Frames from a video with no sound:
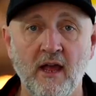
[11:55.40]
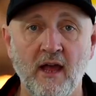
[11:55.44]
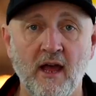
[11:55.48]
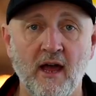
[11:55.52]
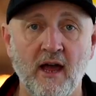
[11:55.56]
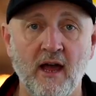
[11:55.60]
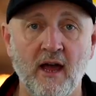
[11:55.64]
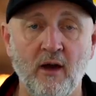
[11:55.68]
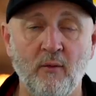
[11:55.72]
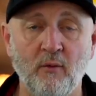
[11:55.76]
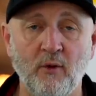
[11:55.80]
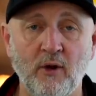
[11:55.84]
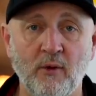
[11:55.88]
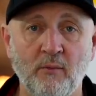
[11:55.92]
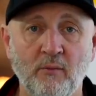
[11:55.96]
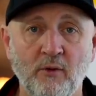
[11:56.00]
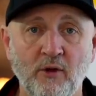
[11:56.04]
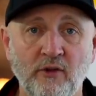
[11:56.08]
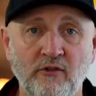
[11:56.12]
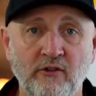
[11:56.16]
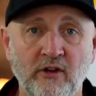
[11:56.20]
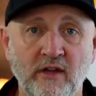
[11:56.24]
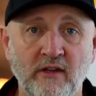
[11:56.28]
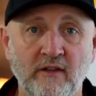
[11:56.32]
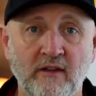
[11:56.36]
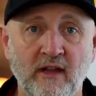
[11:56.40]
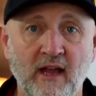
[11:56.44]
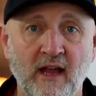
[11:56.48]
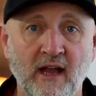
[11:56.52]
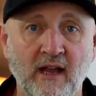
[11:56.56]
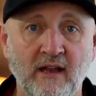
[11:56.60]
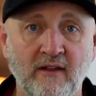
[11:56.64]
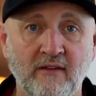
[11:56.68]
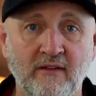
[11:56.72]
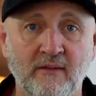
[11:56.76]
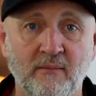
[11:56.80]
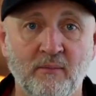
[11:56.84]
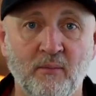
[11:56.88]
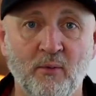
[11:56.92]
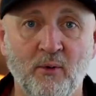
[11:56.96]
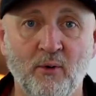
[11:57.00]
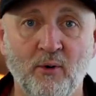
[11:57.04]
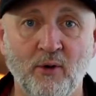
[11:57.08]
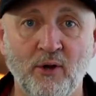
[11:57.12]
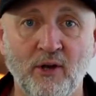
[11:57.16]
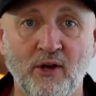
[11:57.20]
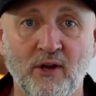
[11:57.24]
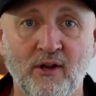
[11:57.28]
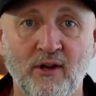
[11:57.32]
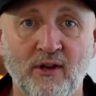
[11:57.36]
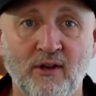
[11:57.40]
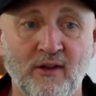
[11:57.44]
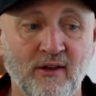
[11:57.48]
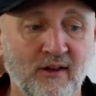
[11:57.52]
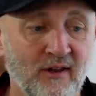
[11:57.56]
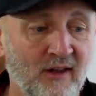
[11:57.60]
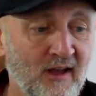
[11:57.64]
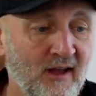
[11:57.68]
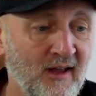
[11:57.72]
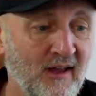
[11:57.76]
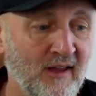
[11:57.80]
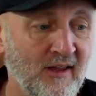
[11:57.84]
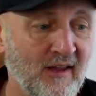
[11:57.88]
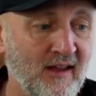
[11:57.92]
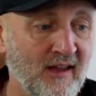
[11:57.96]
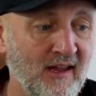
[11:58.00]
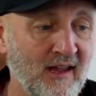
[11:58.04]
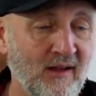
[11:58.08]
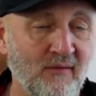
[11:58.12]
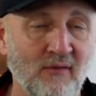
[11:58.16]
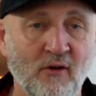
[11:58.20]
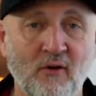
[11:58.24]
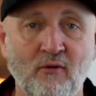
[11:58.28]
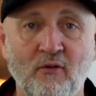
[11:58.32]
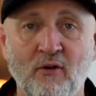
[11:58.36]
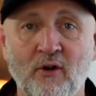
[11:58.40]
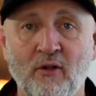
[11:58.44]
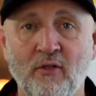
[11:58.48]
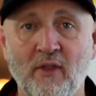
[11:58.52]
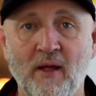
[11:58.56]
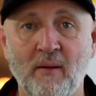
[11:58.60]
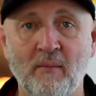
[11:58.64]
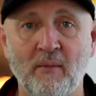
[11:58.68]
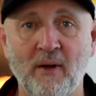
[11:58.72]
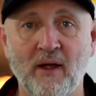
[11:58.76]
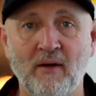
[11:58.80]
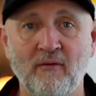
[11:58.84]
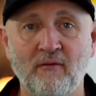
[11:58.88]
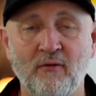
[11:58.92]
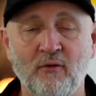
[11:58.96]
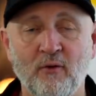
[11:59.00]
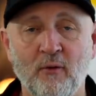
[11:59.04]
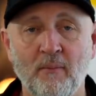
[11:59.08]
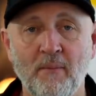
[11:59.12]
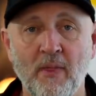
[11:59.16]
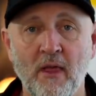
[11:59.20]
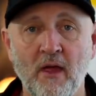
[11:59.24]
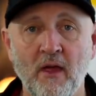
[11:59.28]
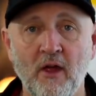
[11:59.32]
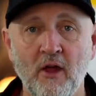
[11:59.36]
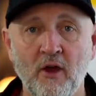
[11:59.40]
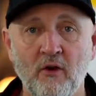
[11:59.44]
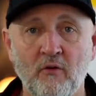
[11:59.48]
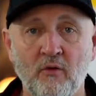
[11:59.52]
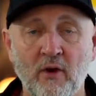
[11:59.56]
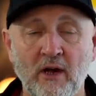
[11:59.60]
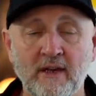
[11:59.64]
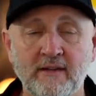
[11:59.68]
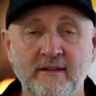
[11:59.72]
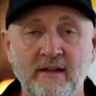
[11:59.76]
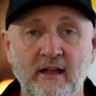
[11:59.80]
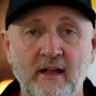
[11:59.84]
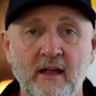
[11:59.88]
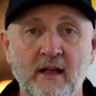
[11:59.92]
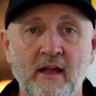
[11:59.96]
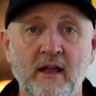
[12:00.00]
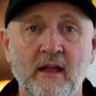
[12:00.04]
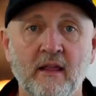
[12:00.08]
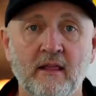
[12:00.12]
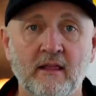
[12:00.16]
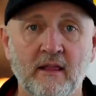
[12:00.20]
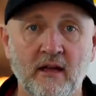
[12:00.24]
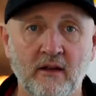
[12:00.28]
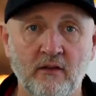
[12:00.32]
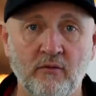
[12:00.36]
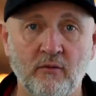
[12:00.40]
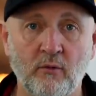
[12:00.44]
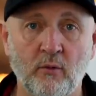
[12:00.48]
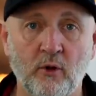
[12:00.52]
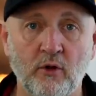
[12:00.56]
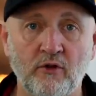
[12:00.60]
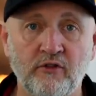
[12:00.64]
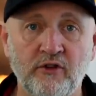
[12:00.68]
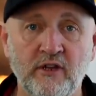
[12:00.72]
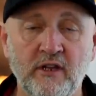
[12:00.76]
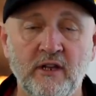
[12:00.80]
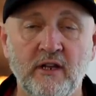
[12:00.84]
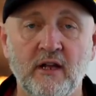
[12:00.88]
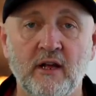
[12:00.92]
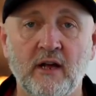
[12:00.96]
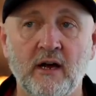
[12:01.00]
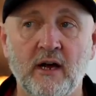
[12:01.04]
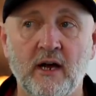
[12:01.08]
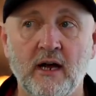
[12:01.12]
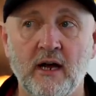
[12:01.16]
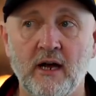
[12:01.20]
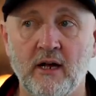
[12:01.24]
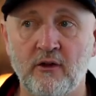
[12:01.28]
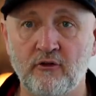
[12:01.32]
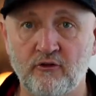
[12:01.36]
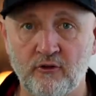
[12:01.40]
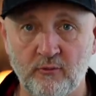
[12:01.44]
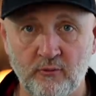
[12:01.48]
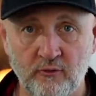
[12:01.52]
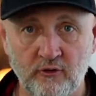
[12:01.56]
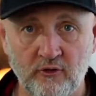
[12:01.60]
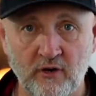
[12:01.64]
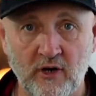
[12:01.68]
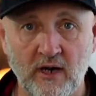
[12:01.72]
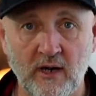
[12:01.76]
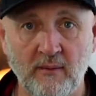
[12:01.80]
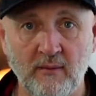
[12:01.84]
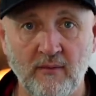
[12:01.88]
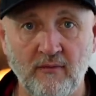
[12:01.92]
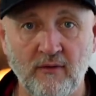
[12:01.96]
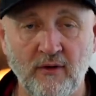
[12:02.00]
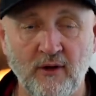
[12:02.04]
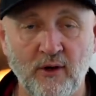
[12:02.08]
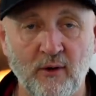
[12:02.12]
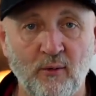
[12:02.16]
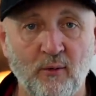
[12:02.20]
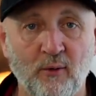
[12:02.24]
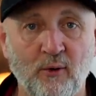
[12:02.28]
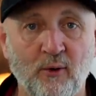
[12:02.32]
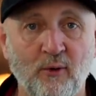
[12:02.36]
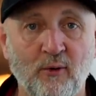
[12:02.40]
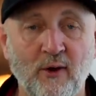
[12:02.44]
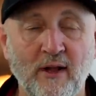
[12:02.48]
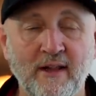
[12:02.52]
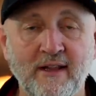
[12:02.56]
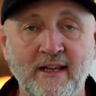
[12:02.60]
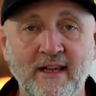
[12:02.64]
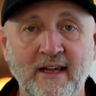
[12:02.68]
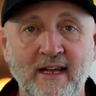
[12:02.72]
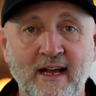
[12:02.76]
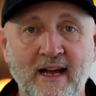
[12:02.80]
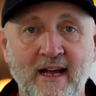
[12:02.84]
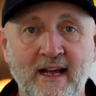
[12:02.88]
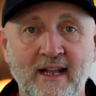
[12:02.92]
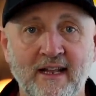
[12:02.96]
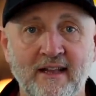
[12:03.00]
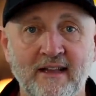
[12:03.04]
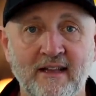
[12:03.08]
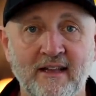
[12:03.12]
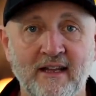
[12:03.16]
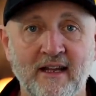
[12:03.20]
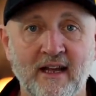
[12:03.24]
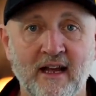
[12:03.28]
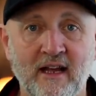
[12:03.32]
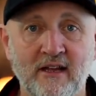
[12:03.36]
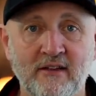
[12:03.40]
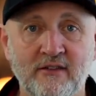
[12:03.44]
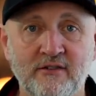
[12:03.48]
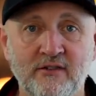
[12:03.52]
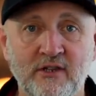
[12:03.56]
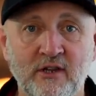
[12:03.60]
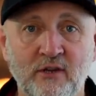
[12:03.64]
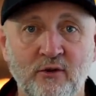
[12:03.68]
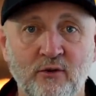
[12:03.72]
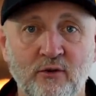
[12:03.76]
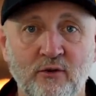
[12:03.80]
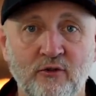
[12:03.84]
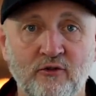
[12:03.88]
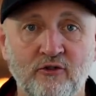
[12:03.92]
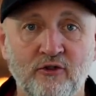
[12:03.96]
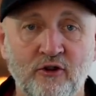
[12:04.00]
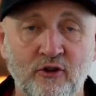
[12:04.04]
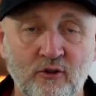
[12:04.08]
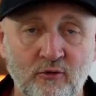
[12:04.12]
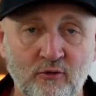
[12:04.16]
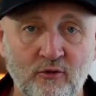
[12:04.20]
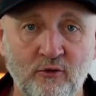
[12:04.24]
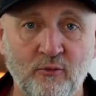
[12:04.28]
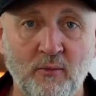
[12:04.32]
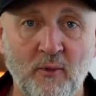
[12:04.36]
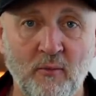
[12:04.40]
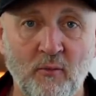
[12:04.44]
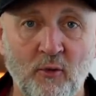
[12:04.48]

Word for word: uh, we'd appreciate any support you can uh, you can give over on that platform right Thanks for watching. Uh, subscribe if you don't already, and uh, I'll see you all soon. Should be